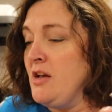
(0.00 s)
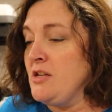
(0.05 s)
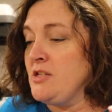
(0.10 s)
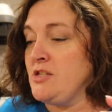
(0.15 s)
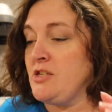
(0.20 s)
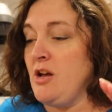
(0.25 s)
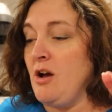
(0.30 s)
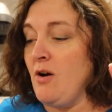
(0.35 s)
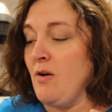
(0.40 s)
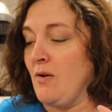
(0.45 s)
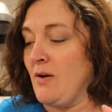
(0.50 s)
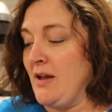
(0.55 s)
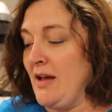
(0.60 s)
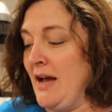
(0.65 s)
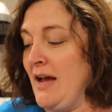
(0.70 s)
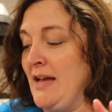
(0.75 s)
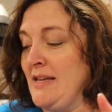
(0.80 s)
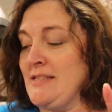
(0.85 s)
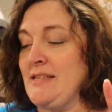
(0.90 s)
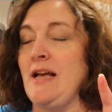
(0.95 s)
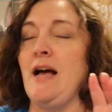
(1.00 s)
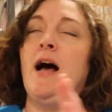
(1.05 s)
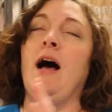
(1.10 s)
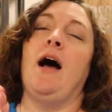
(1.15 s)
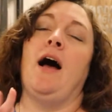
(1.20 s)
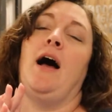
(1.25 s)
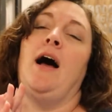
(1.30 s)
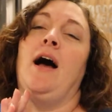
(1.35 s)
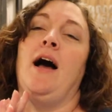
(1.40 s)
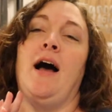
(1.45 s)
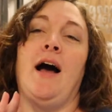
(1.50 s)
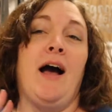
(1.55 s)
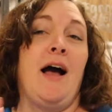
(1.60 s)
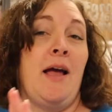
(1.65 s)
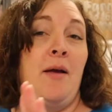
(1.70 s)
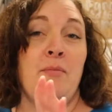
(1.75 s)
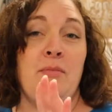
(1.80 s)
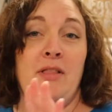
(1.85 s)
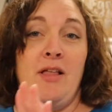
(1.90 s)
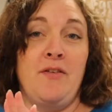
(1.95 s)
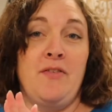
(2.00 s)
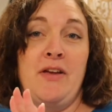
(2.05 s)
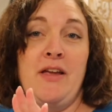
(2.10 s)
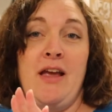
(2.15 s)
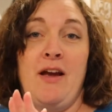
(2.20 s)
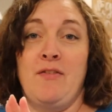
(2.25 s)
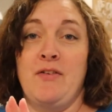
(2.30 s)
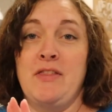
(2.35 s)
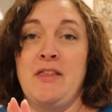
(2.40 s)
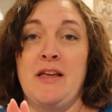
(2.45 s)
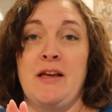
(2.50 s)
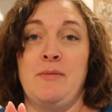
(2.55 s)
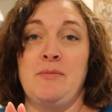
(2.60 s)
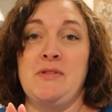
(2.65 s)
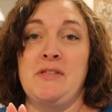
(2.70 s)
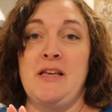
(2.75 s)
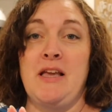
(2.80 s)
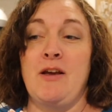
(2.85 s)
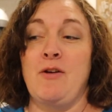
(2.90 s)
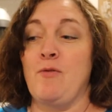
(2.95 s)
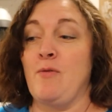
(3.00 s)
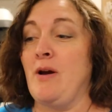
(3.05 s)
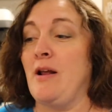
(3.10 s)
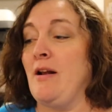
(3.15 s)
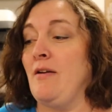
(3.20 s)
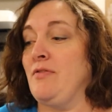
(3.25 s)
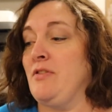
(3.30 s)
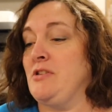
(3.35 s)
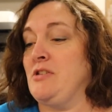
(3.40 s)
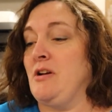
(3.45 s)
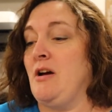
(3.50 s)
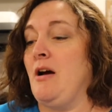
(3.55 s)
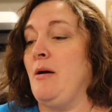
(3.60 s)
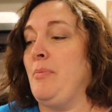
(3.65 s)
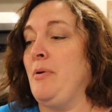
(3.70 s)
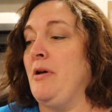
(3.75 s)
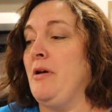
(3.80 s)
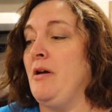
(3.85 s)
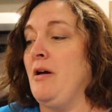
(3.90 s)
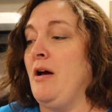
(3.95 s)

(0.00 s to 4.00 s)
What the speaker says: So guys, I'm loving everything I'm seeing right off the top.